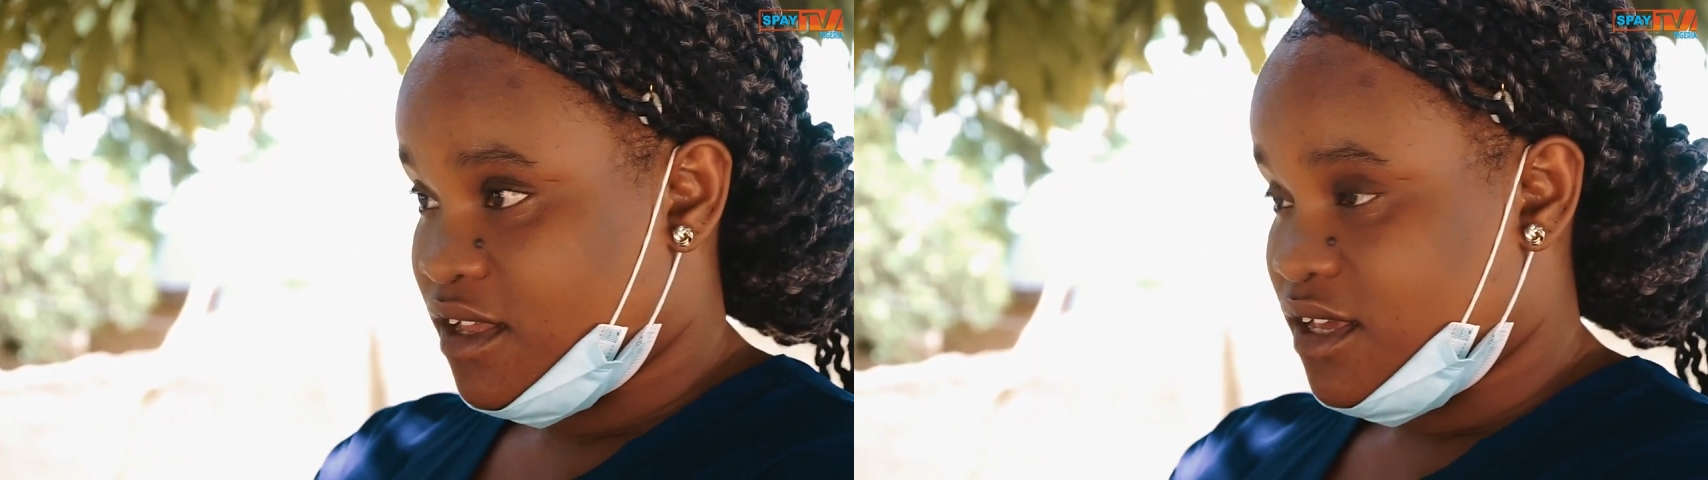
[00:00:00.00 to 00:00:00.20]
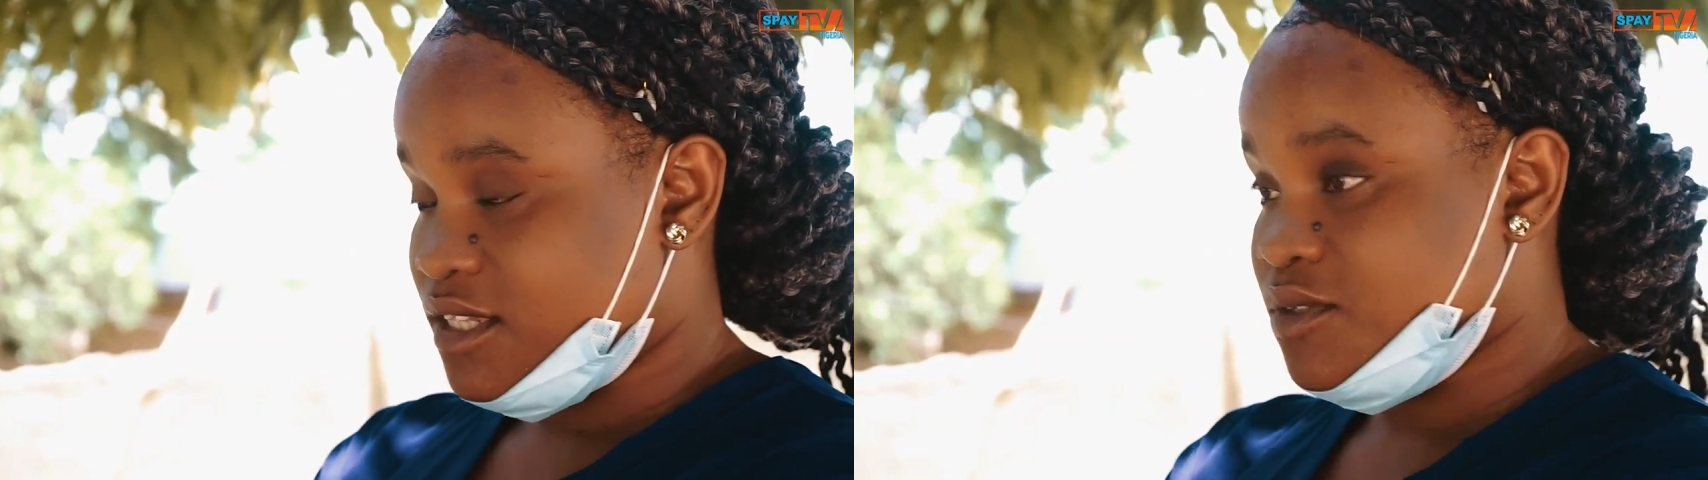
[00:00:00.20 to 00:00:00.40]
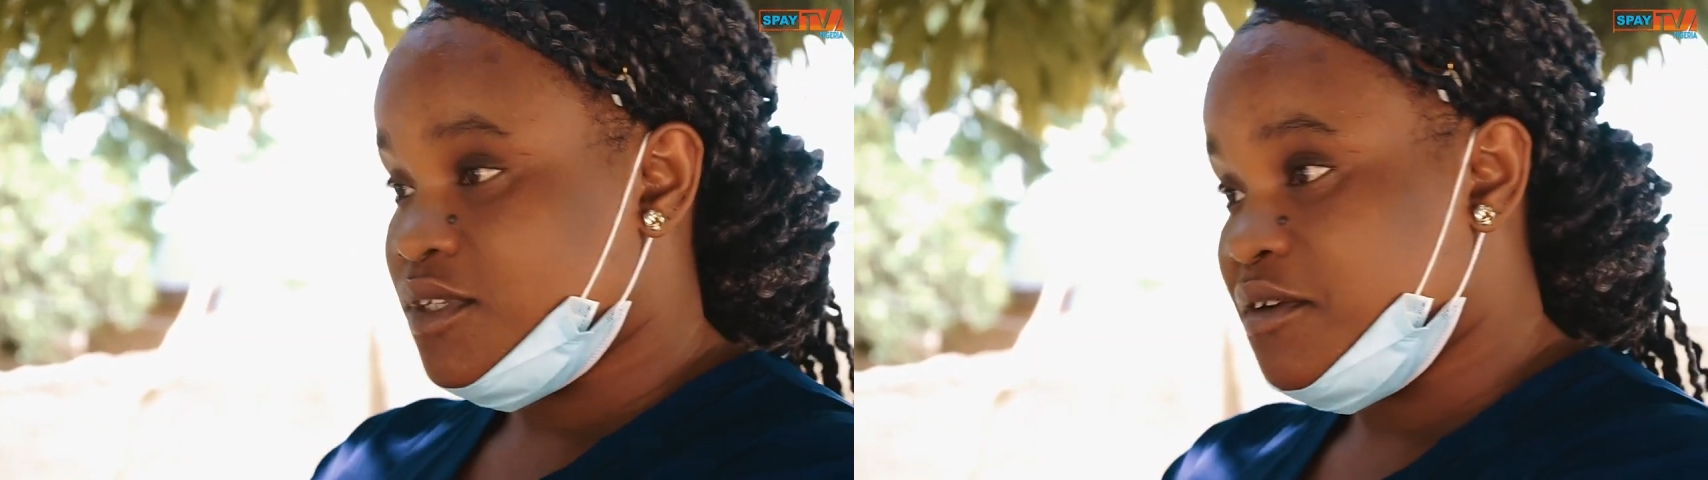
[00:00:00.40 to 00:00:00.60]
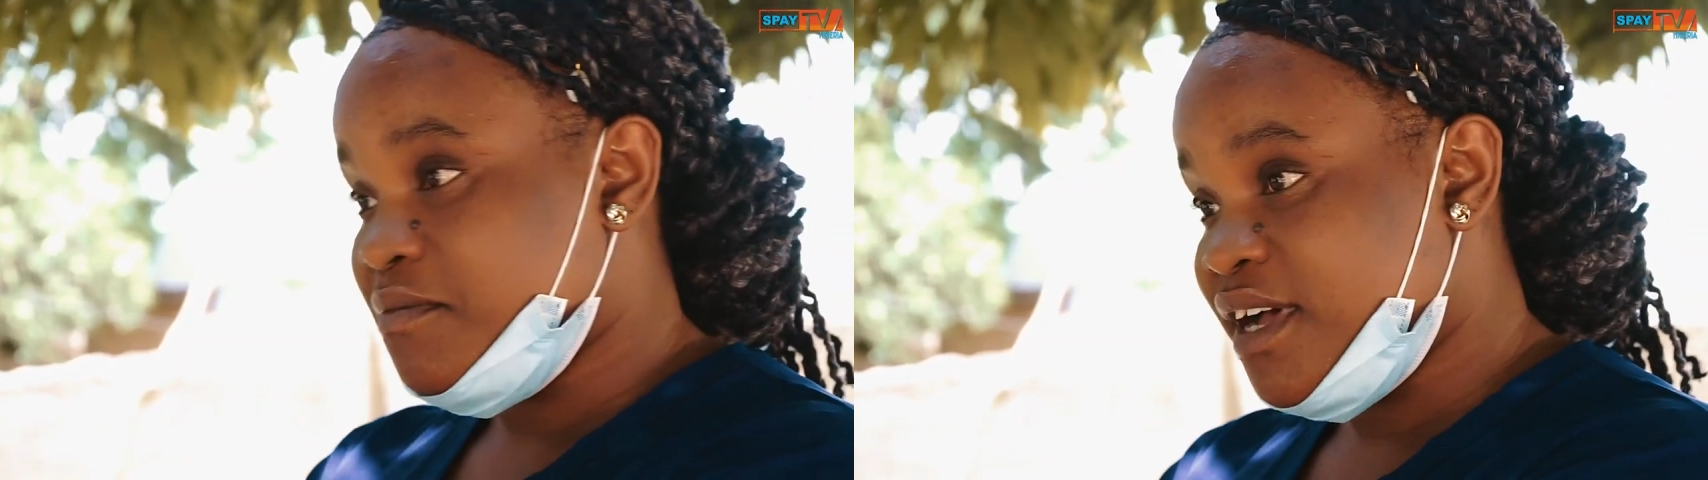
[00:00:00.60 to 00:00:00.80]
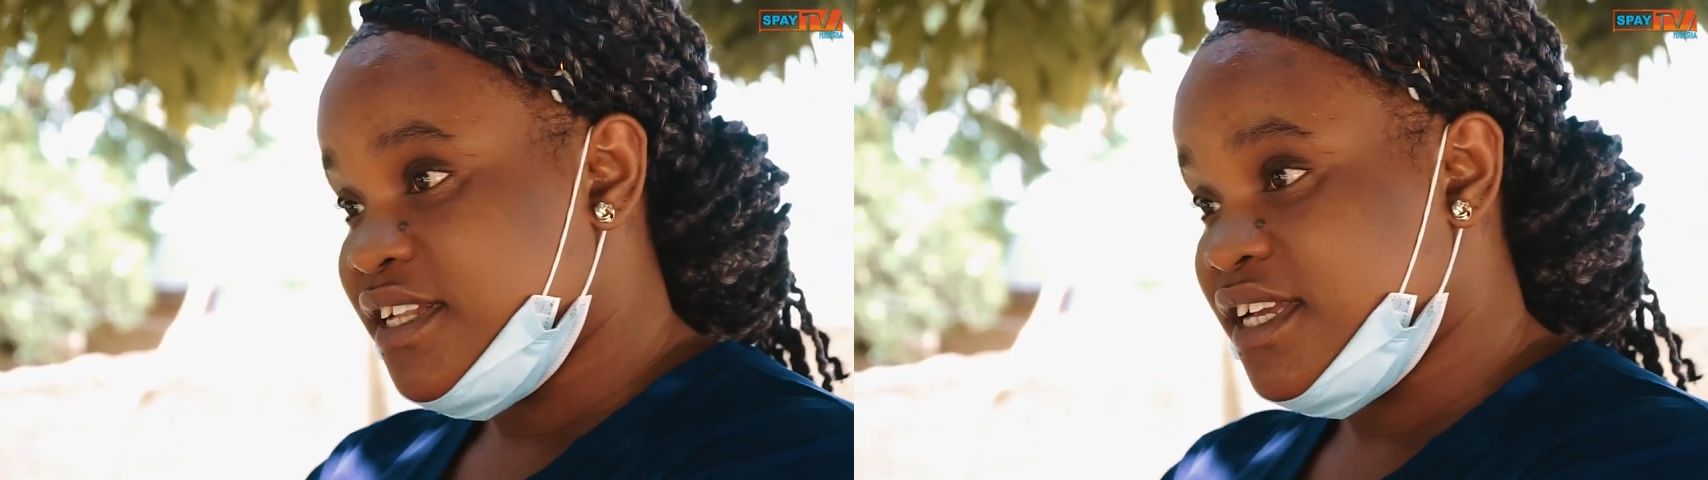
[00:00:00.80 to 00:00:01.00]
is not the
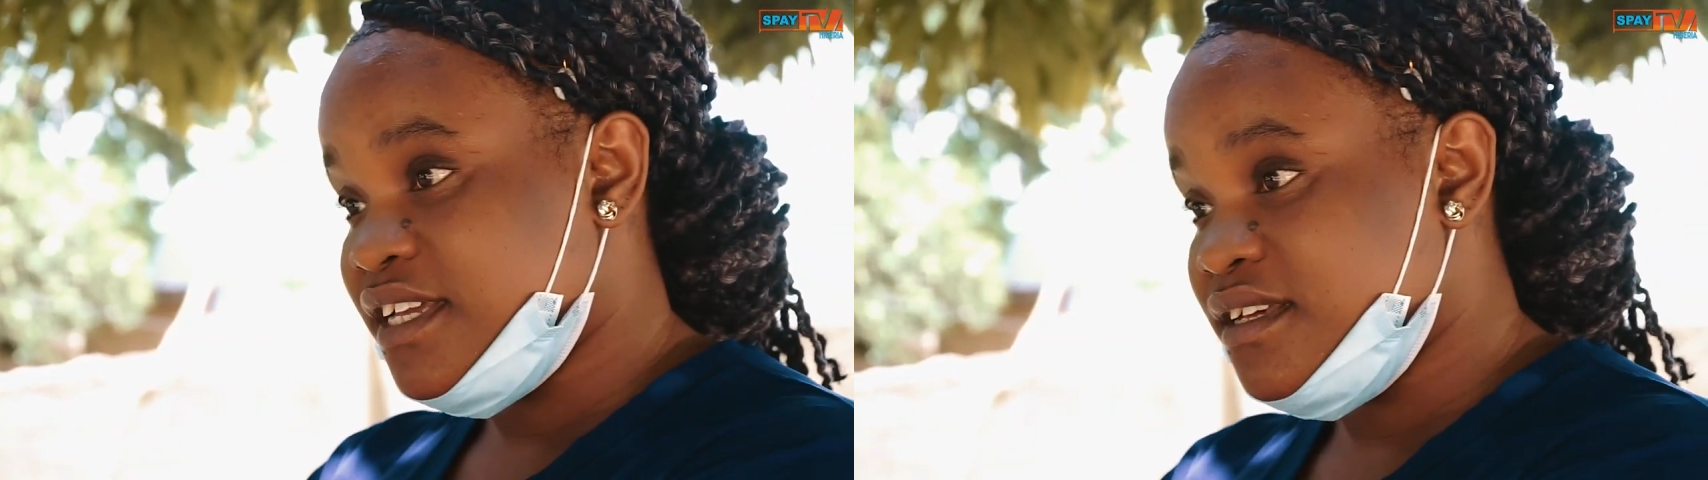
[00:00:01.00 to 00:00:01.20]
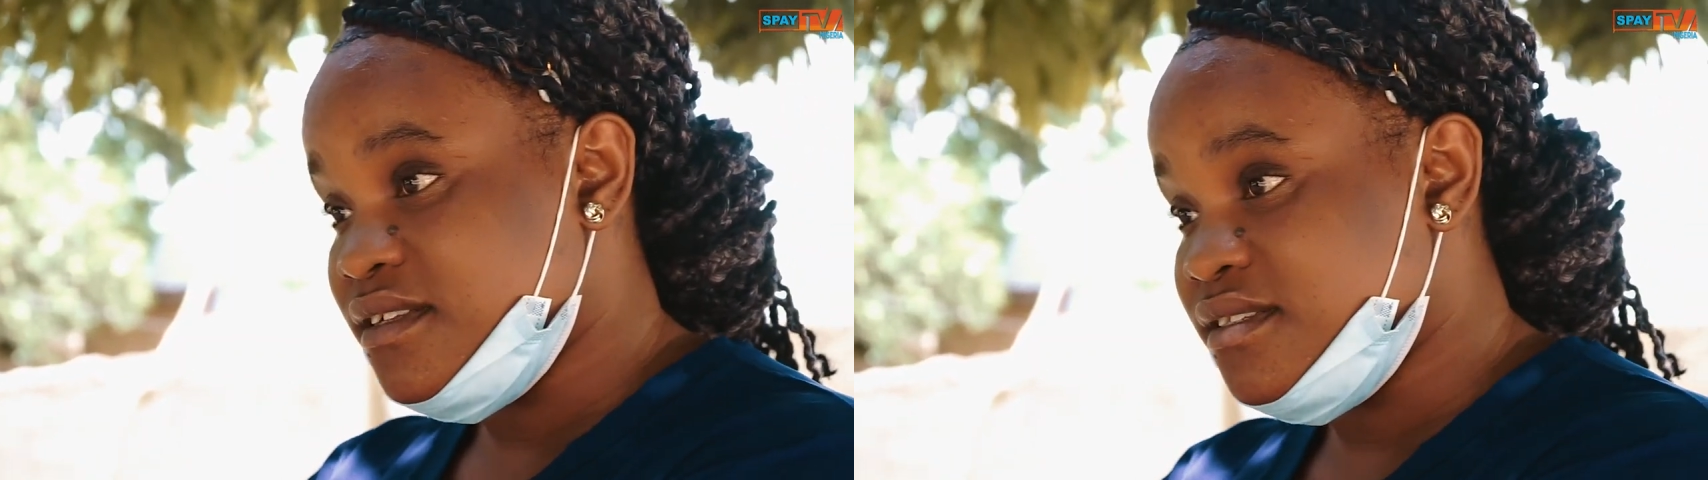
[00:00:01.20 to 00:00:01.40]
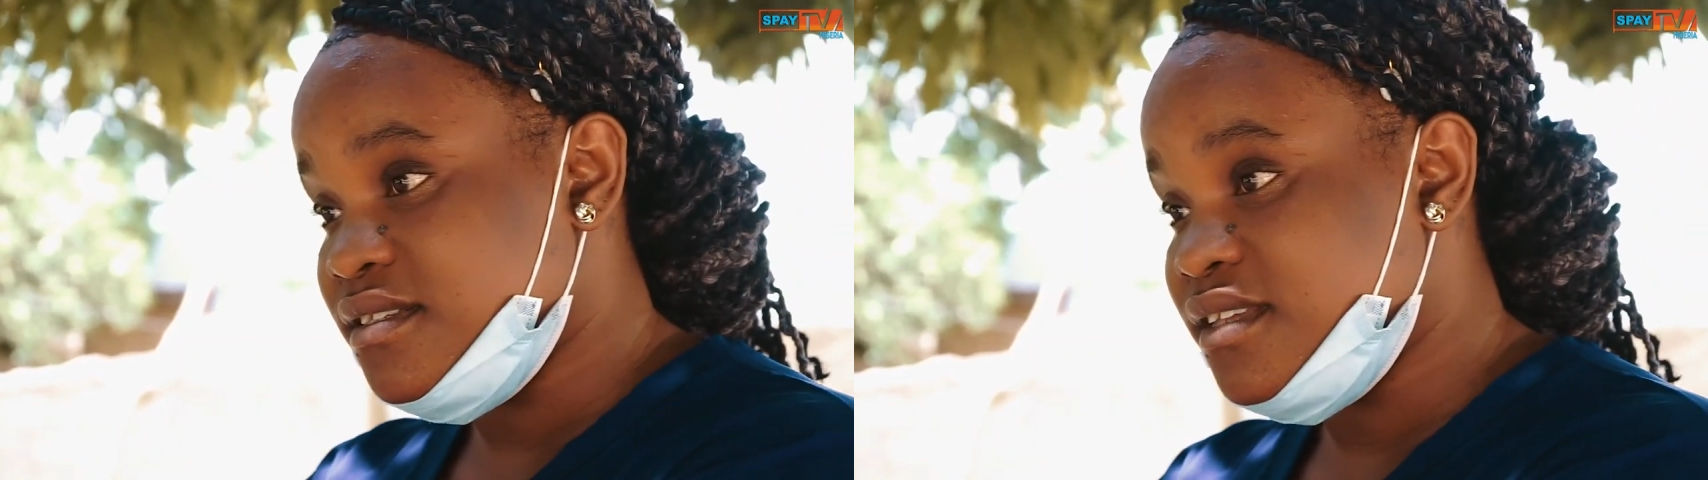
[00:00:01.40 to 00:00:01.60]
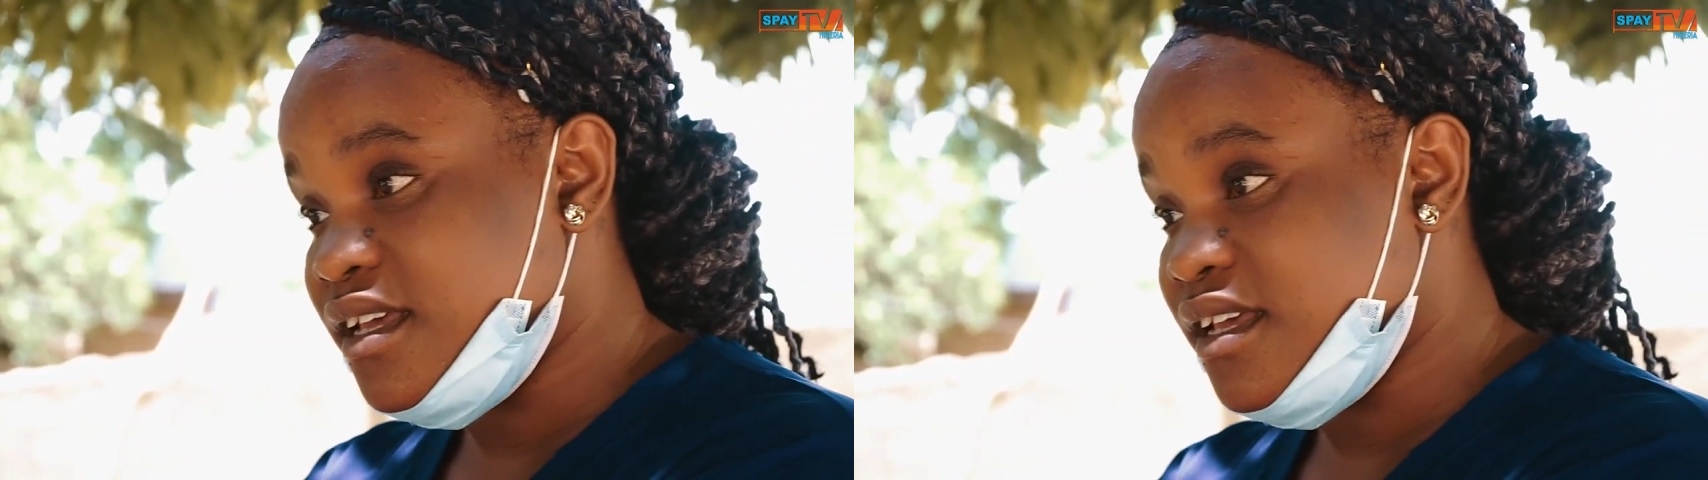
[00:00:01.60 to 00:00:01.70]
man that killed his